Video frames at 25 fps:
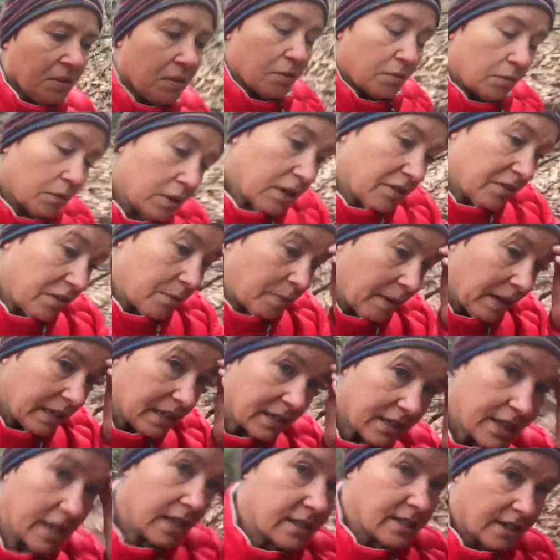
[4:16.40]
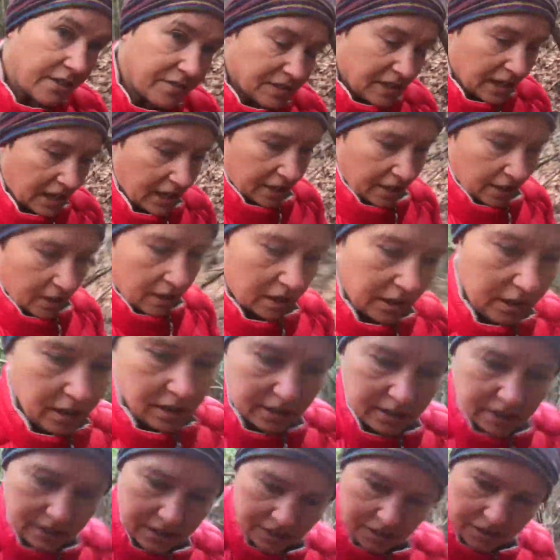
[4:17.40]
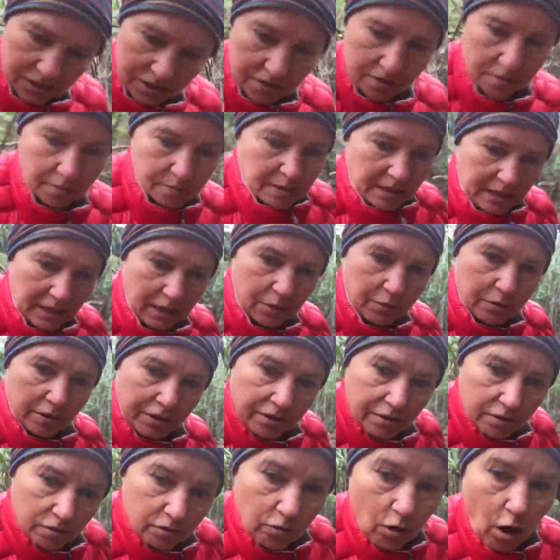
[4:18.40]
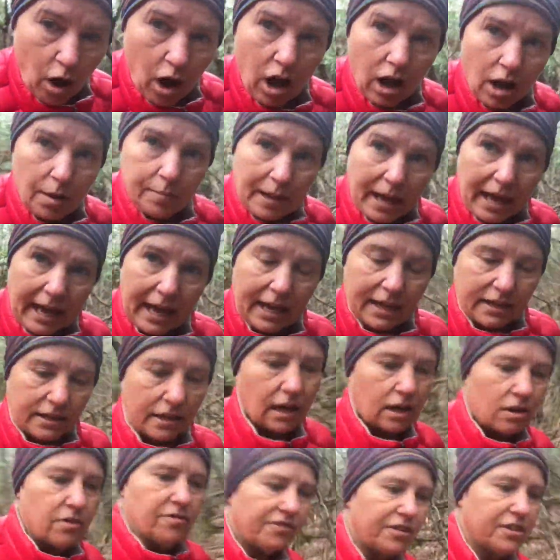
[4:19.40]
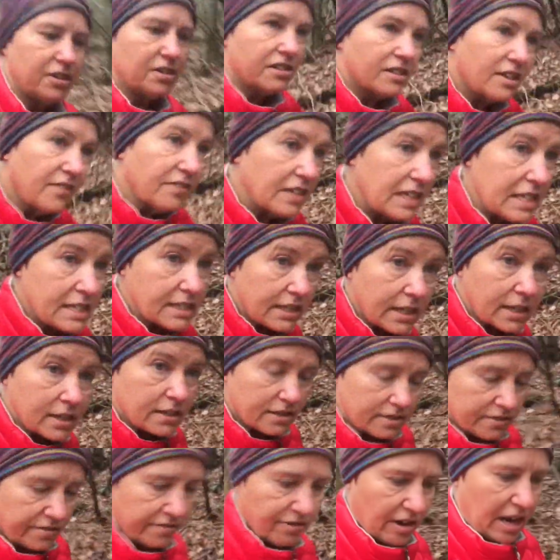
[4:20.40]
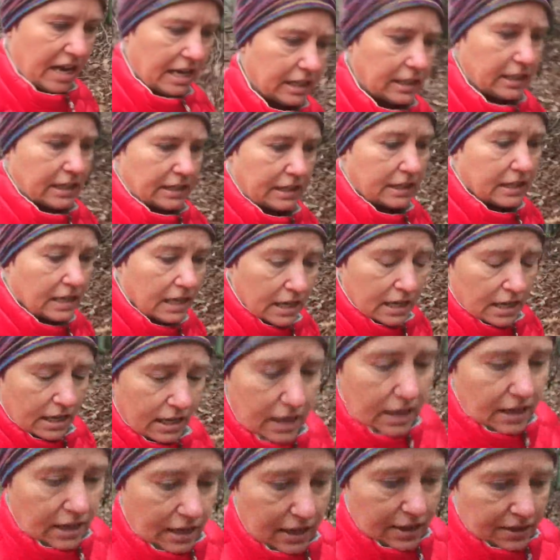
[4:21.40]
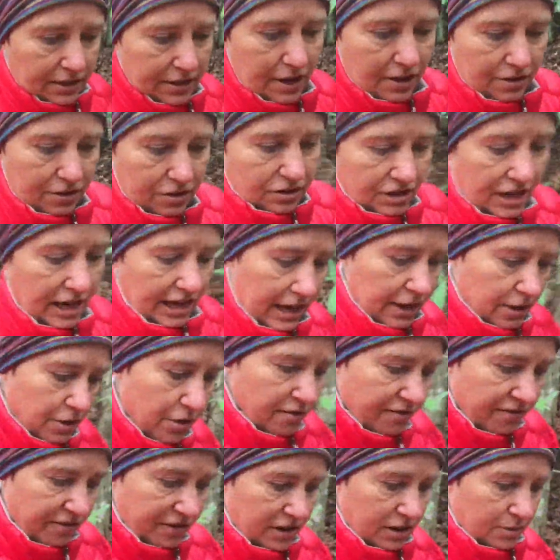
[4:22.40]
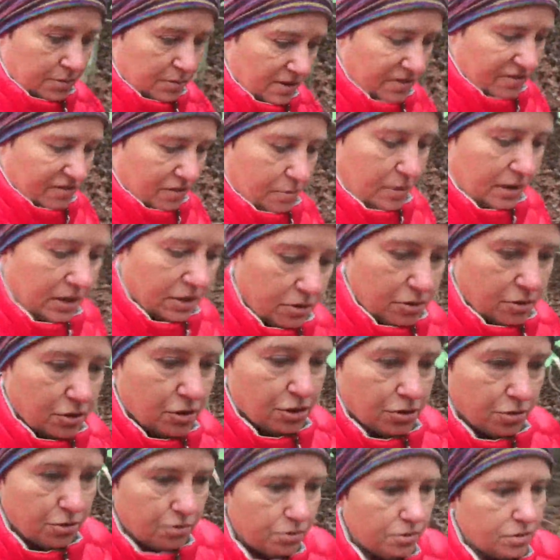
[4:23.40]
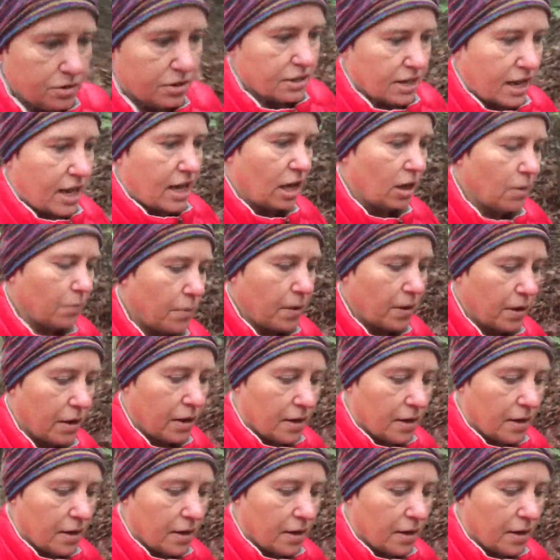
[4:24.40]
One of the best things I've done is meeting with Rob at Outfitter 76 in Franklin the other day, who fitted me for my new shoes to help